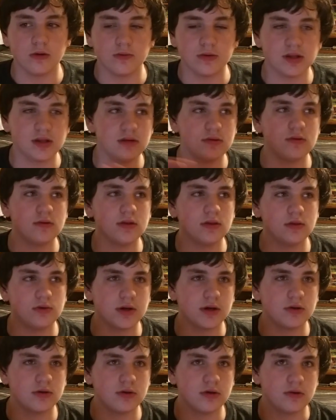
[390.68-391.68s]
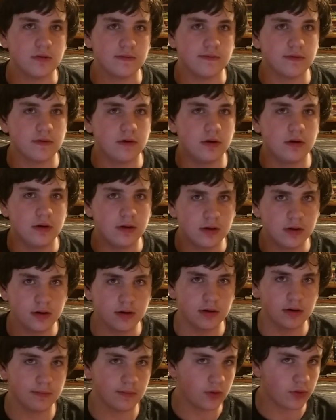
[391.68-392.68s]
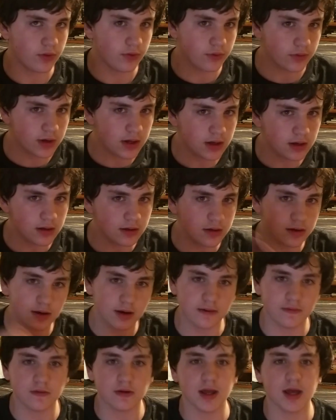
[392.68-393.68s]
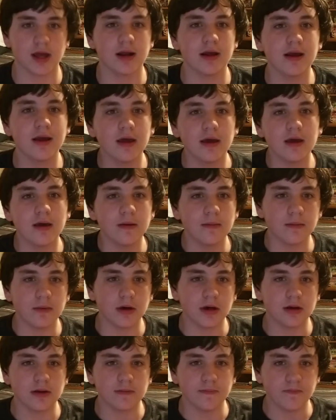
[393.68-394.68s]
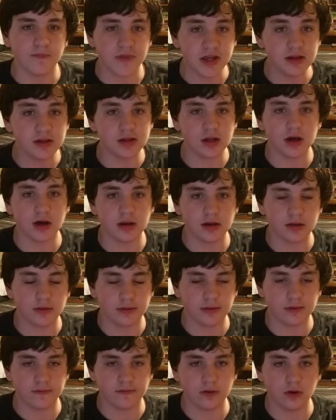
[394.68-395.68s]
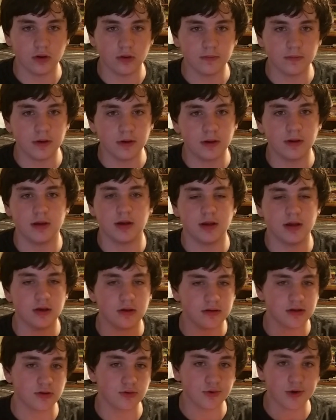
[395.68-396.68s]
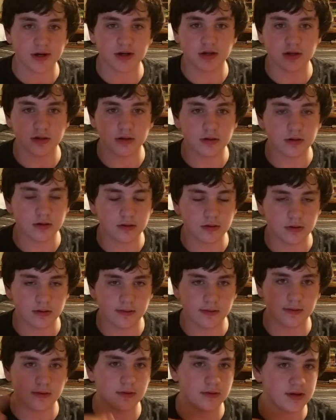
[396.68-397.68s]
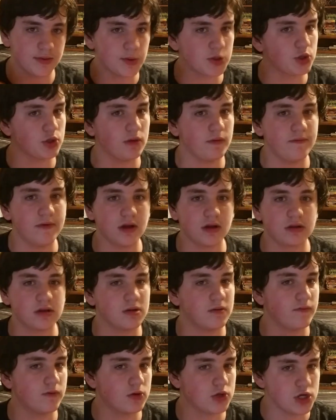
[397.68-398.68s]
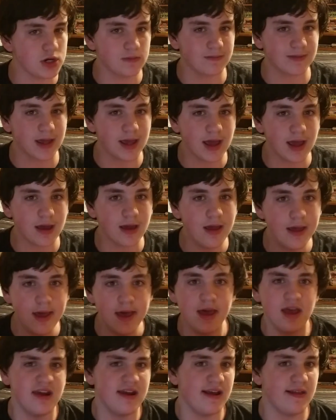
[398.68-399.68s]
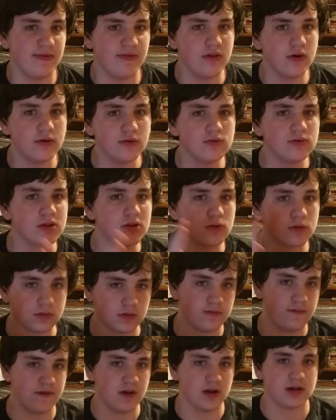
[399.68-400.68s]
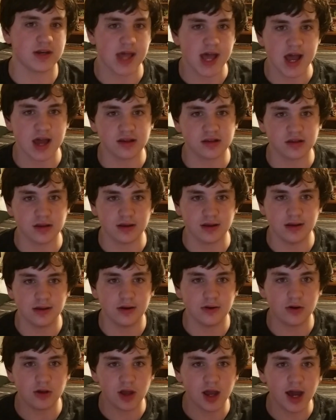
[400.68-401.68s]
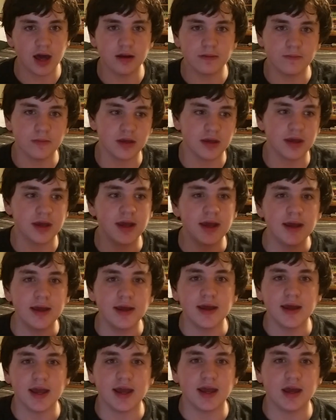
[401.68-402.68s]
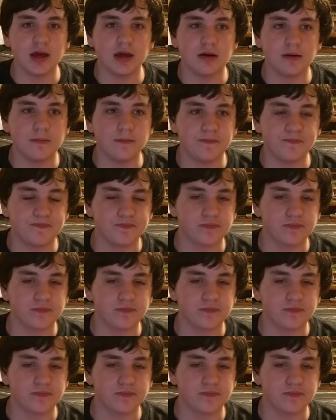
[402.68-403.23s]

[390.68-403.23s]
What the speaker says: was he only the director of number 3? I forget. But he's on in the film, and he also directed their special effects for GMK, and those looked fantastic, you know, you gotta admit. And